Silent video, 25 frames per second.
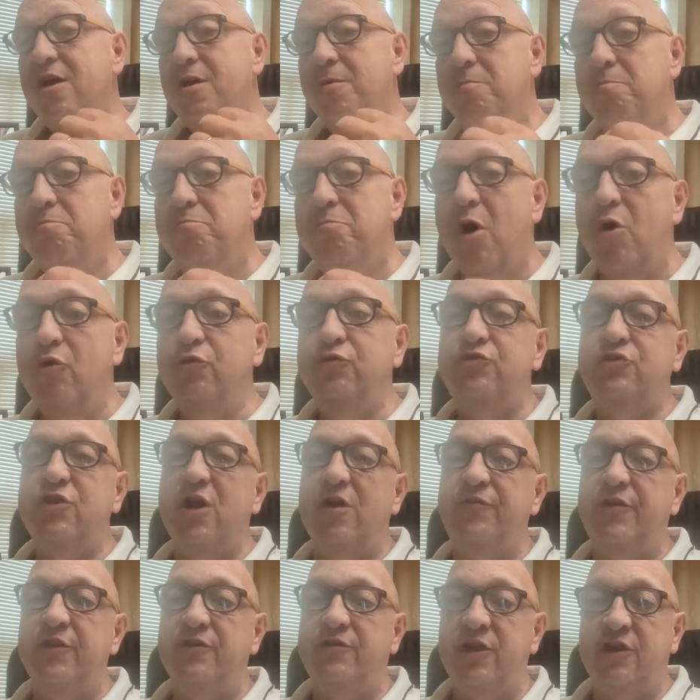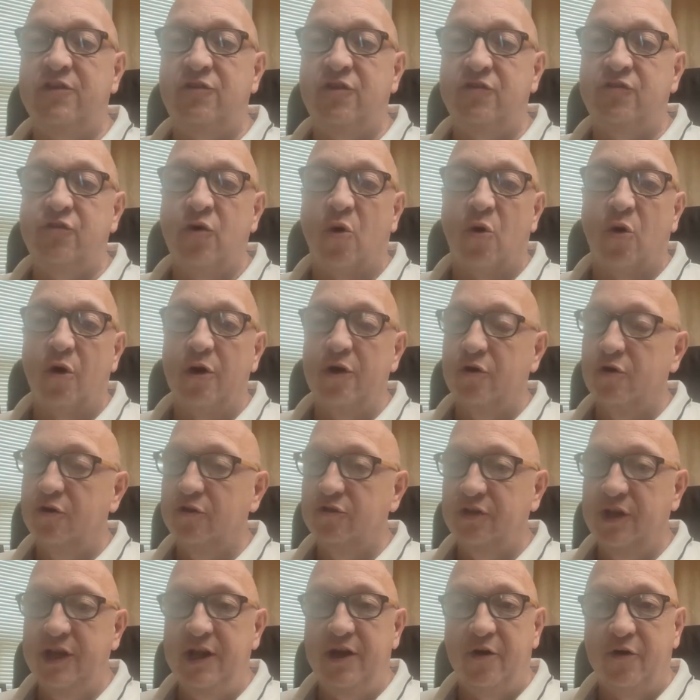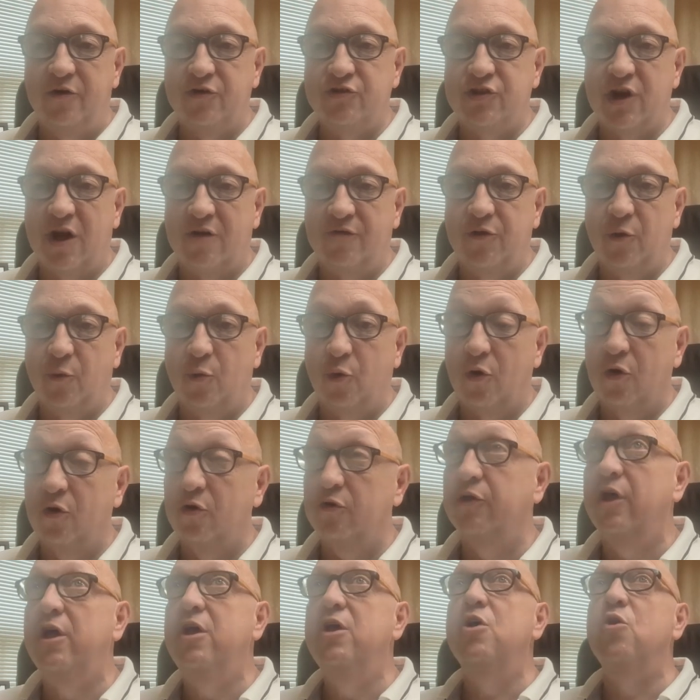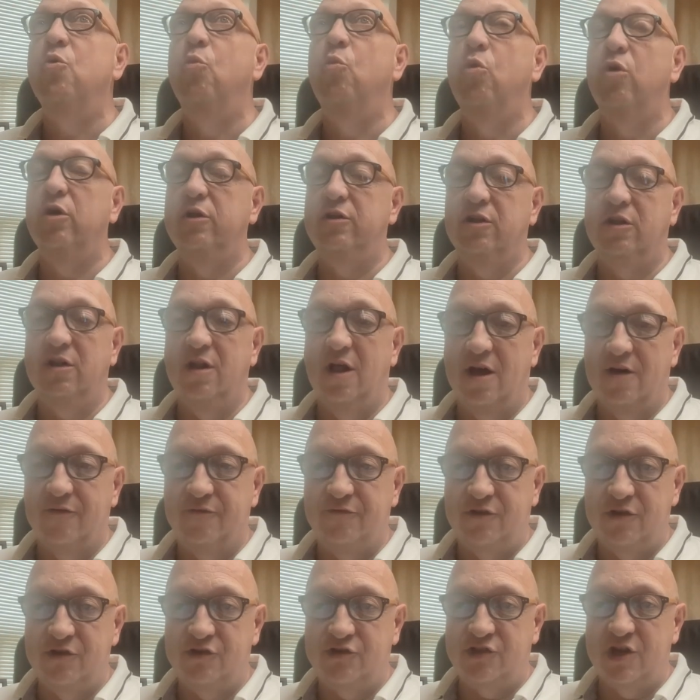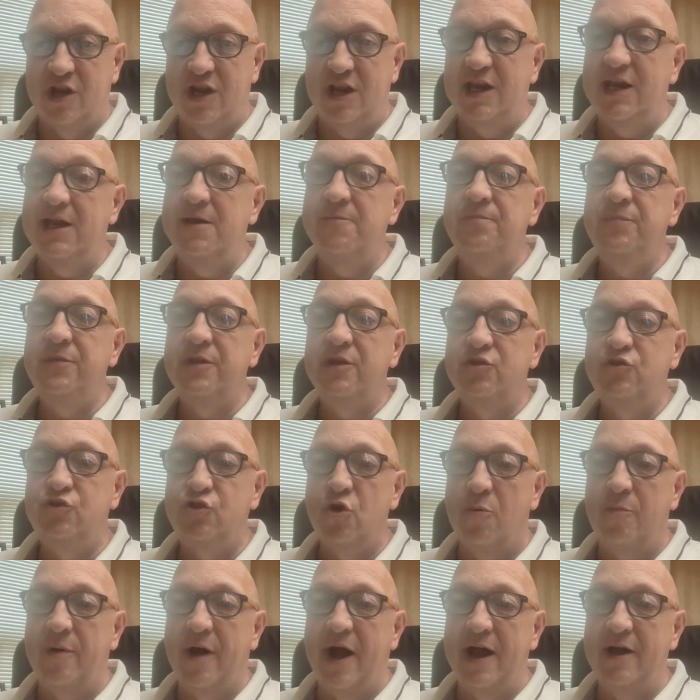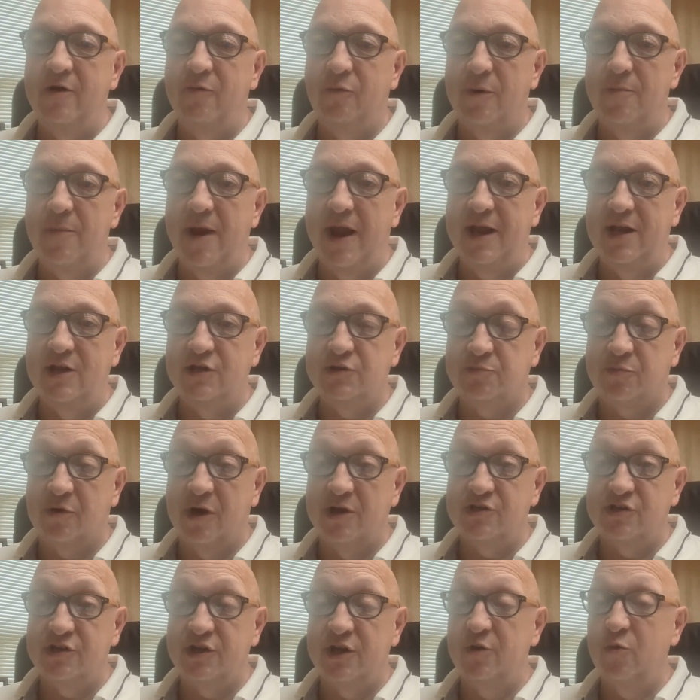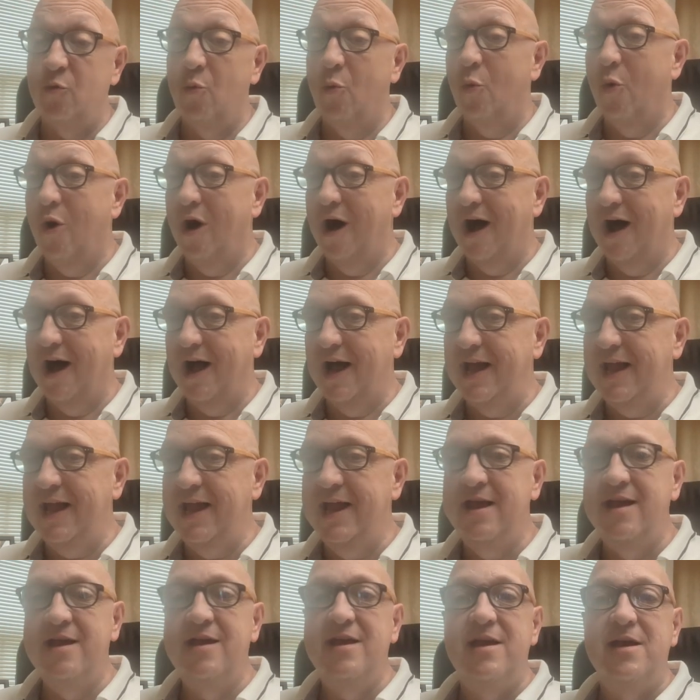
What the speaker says: Most of the dictatorial leaders of the world would love to see Joe Biden remain as president. Why?